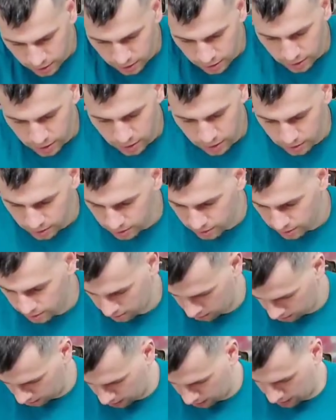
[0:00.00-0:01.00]
There you
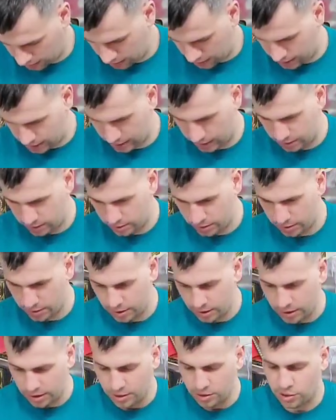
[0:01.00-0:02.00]
go.
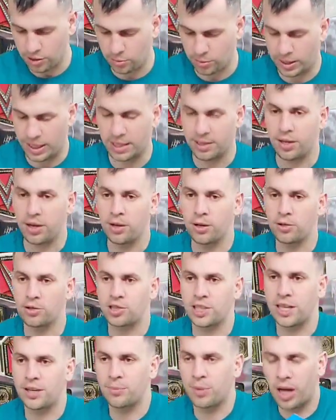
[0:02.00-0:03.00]
So we got the
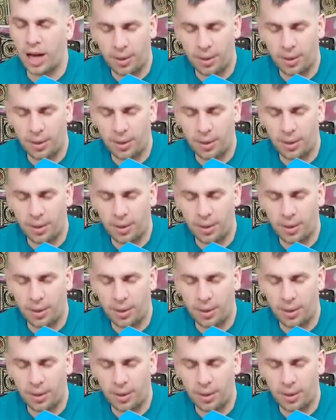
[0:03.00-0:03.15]
OJ, I